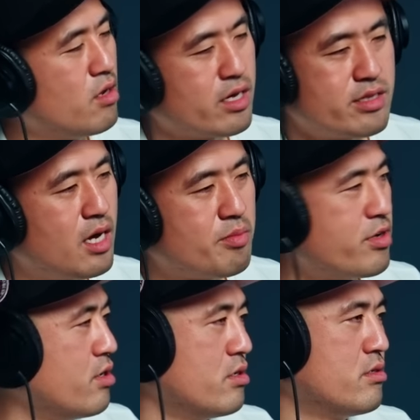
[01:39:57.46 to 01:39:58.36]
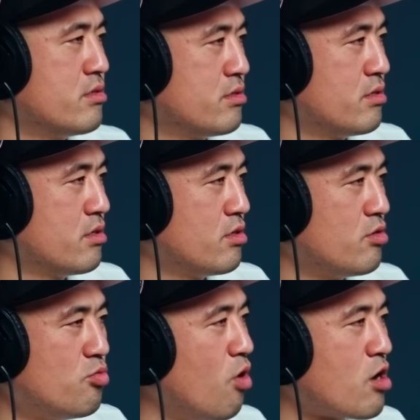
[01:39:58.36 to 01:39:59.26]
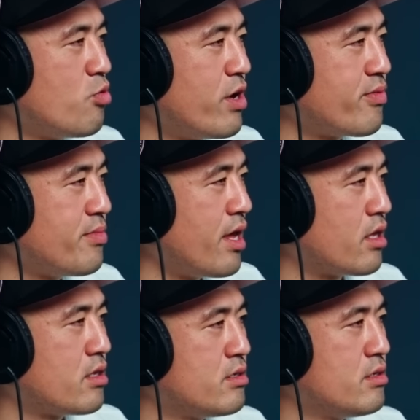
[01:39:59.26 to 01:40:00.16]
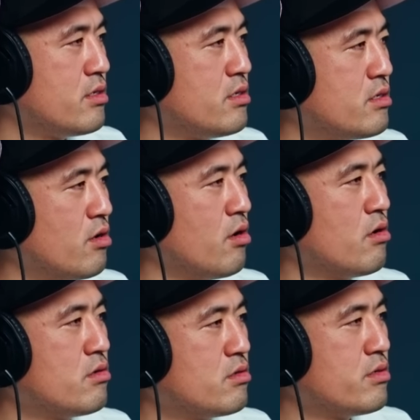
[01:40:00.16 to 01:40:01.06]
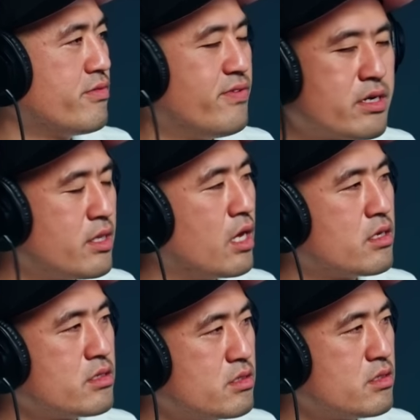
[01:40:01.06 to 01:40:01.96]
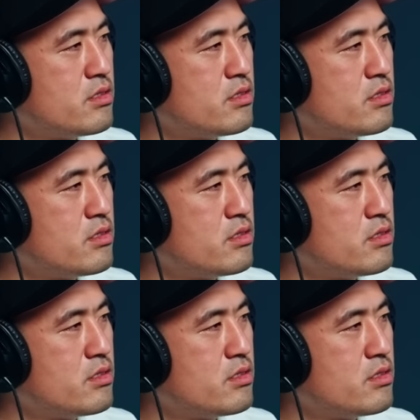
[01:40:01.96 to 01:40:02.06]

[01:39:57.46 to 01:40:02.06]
That you're like, nah, I'm good. You walk away from that. You know? Fuck that.